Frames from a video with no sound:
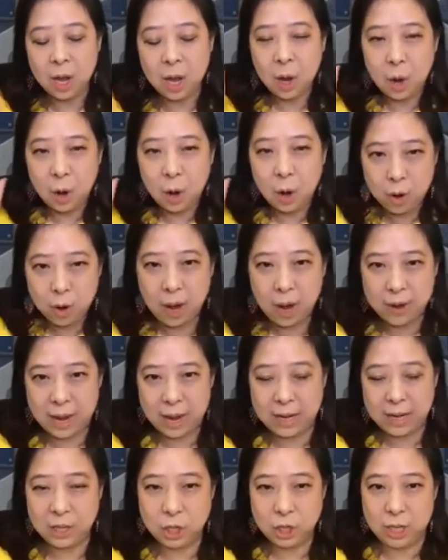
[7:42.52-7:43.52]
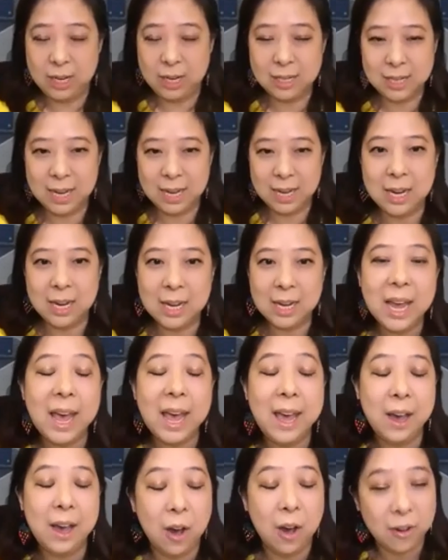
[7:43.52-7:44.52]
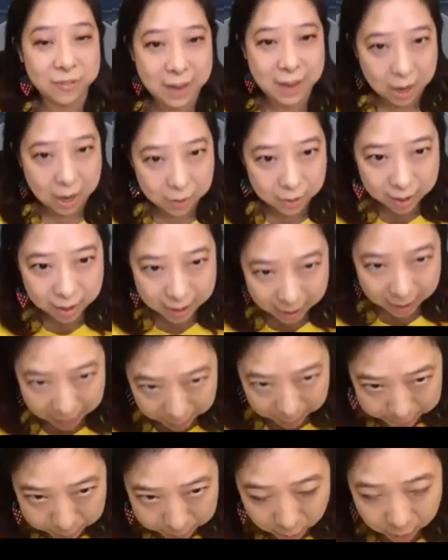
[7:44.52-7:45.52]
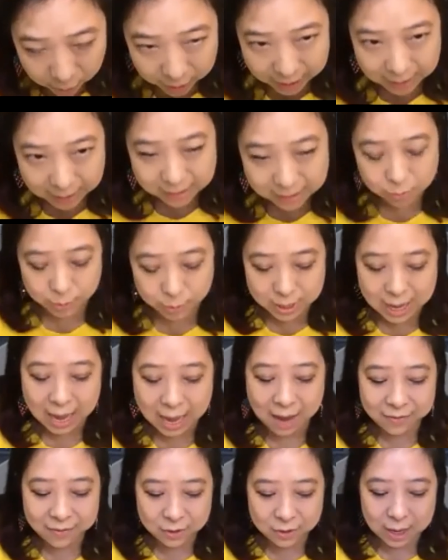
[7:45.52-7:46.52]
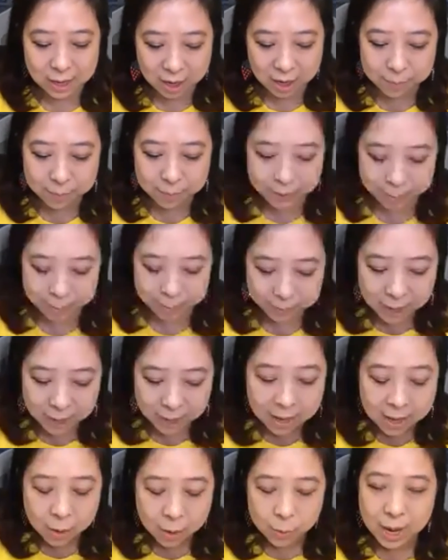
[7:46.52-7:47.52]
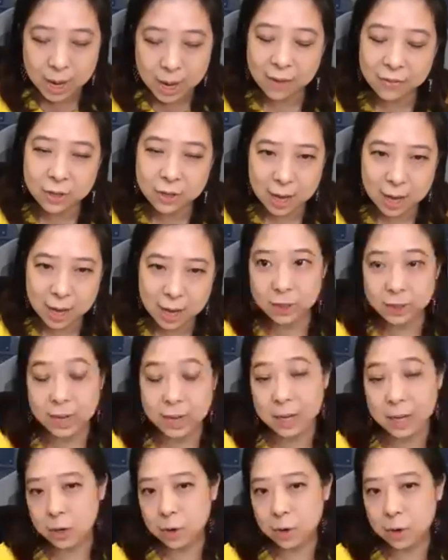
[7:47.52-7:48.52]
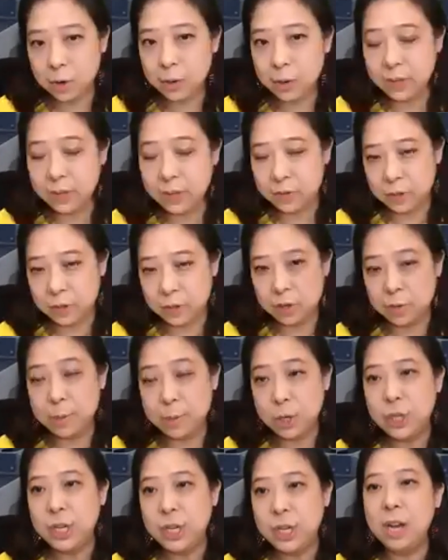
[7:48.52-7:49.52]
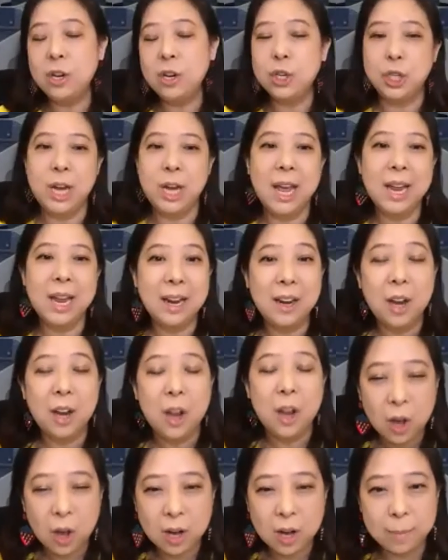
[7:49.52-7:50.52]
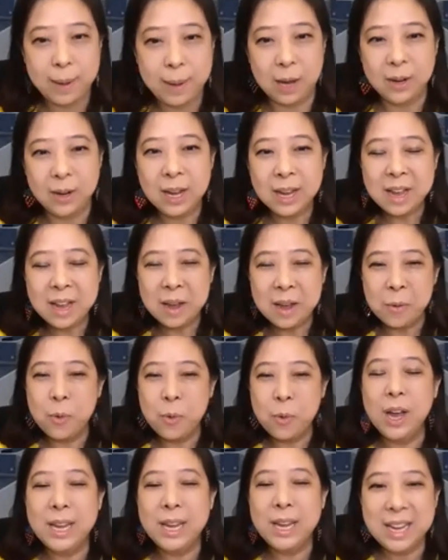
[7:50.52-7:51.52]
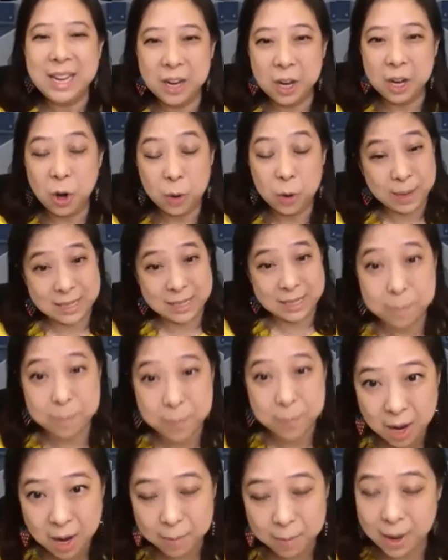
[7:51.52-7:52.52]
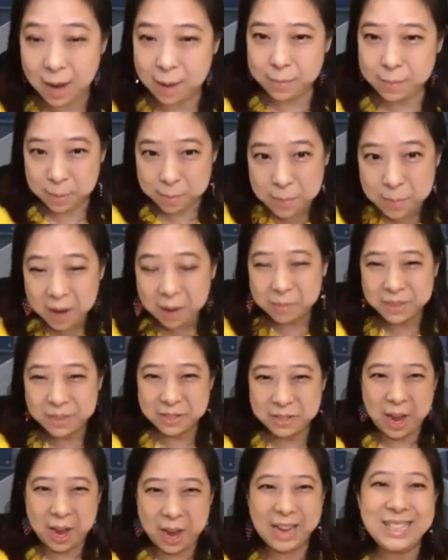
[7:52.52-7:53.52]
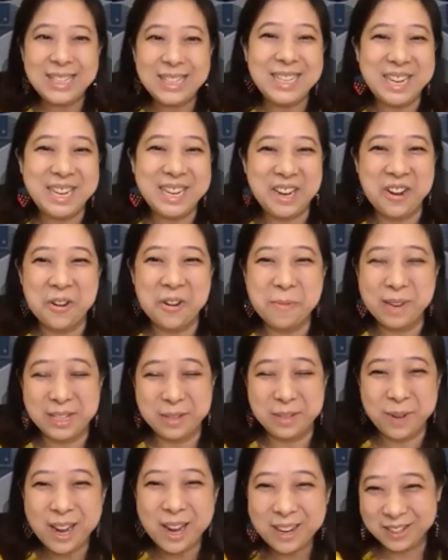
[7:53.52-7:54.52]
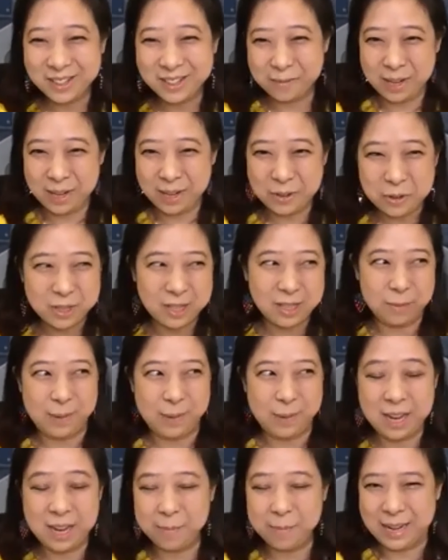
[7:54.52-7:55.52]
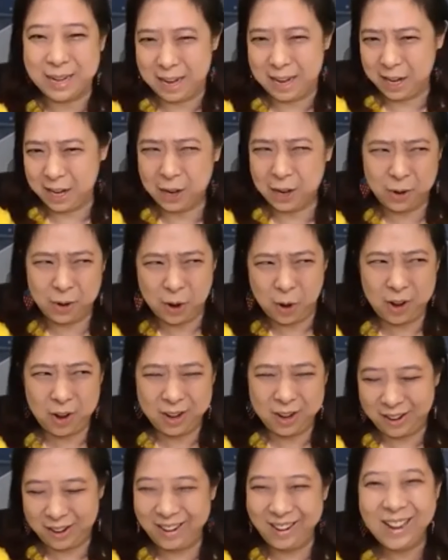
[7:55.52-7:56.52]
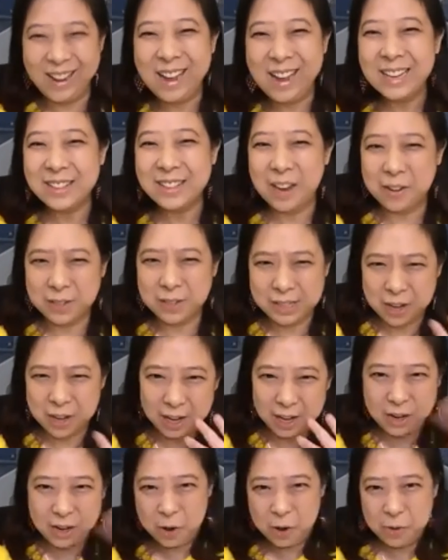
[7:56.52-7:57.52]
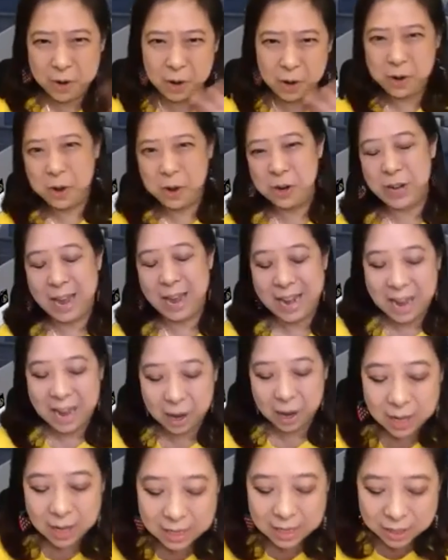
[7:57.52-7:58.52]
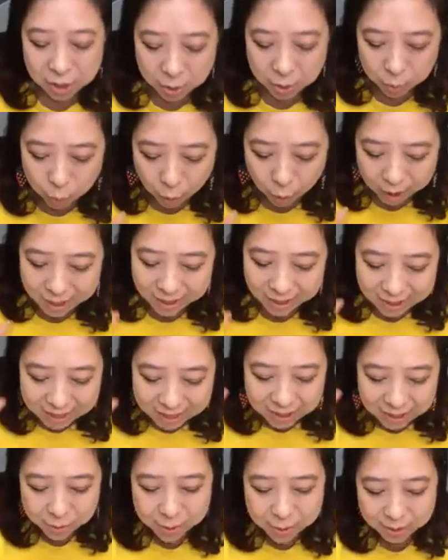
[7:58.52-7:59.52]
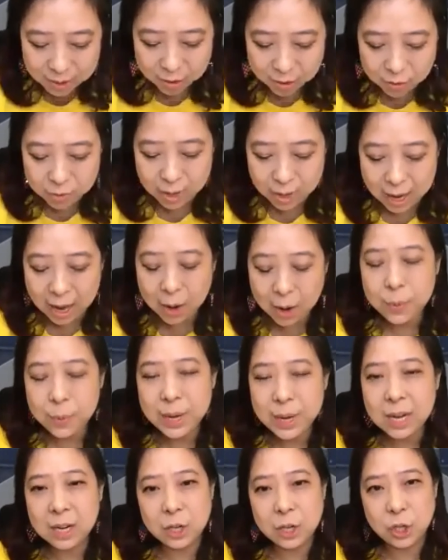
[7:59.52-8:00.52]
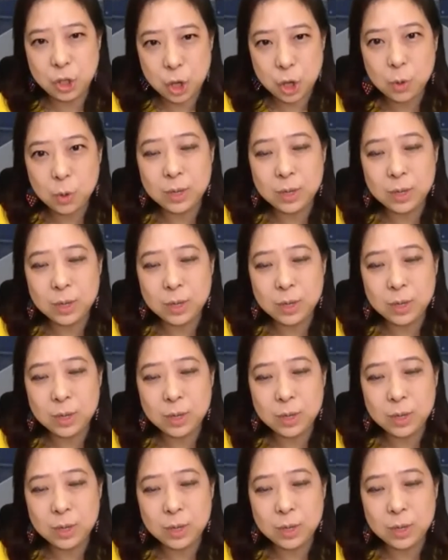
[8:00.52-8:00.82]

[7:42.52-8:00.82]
all our energy in taking care of our employees. We have to help them. We have to understand what they're going through. So Michelle shared a lot about working at home as a mom. I'm a mom, so I sit at home as well. So my daughter's been coming in, I'm going on and on. So I was going, no, no, no, get out. So what are they going through? How are we gonna show the